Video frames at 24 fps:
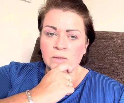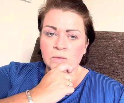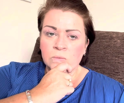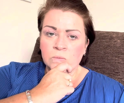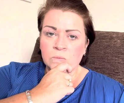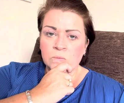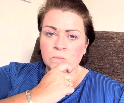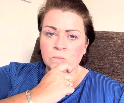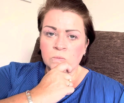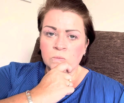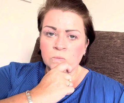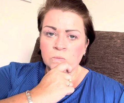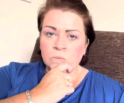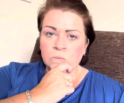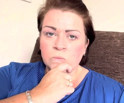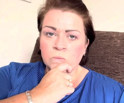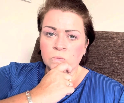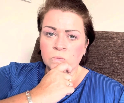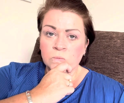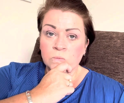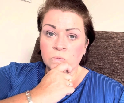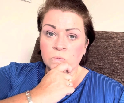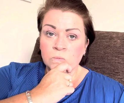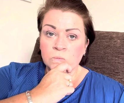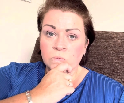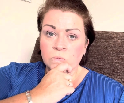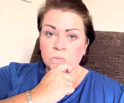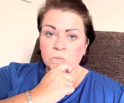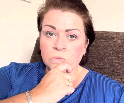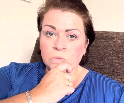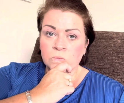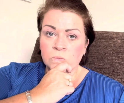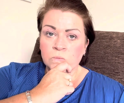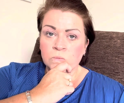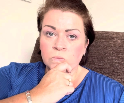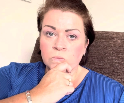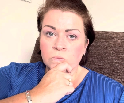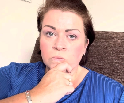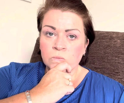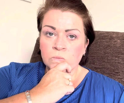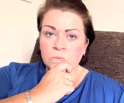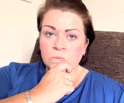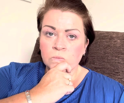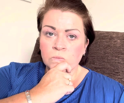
Nobody speaks.